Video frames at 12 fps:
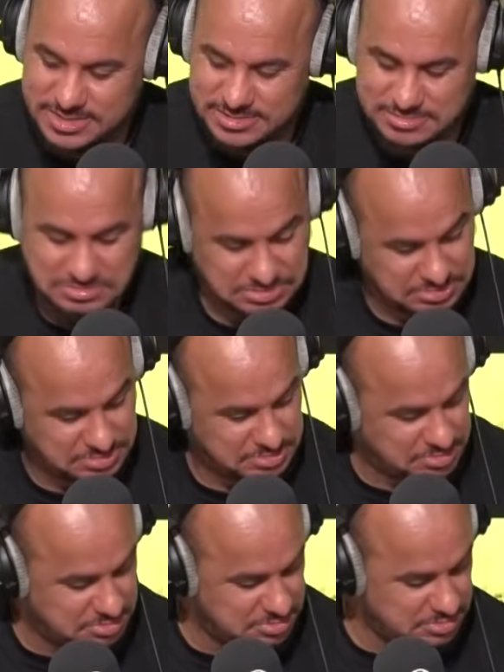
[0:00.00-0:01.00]

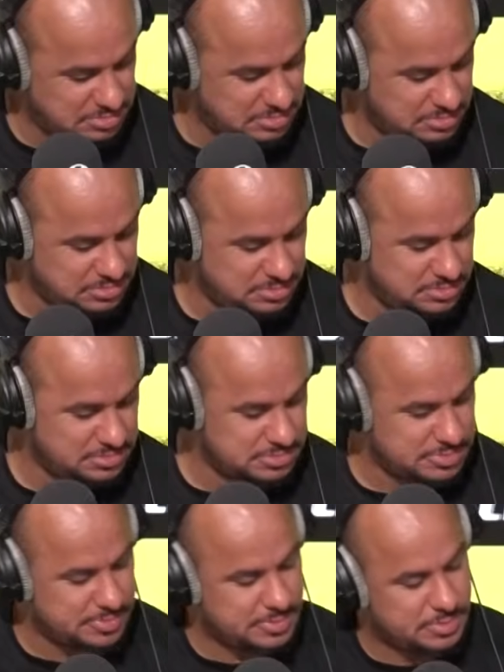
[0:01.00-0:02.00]

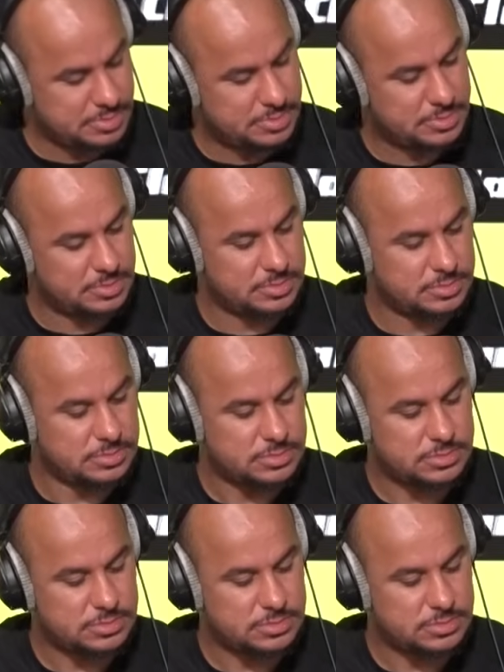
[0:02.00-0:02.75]
This person isn't speaking.